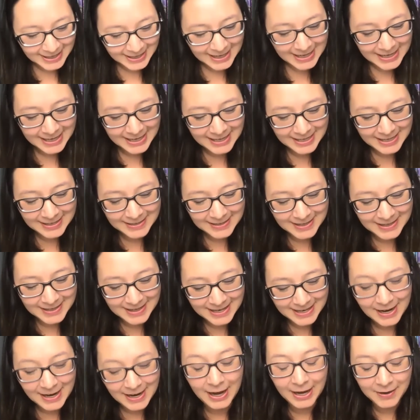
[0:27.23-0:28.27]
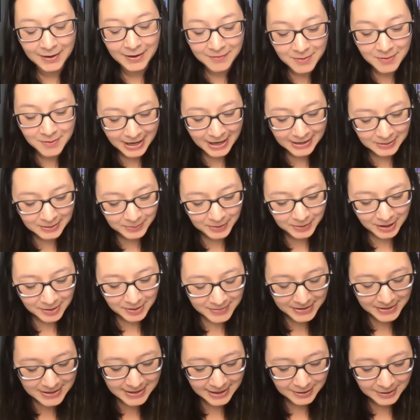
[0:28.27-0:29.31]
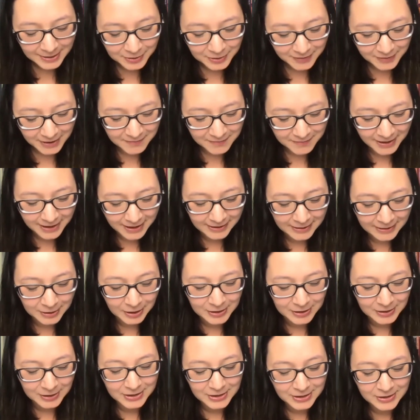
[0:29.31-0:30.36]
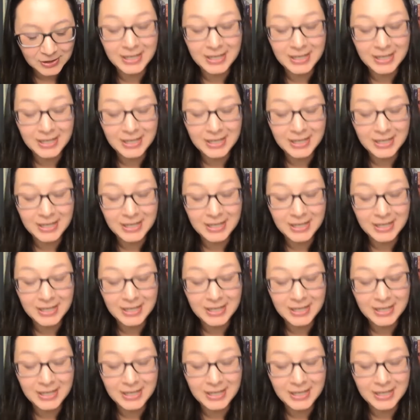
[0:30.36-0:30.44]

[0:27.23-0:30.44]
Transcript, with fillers: He is the head of the math department at Irvine Valley College.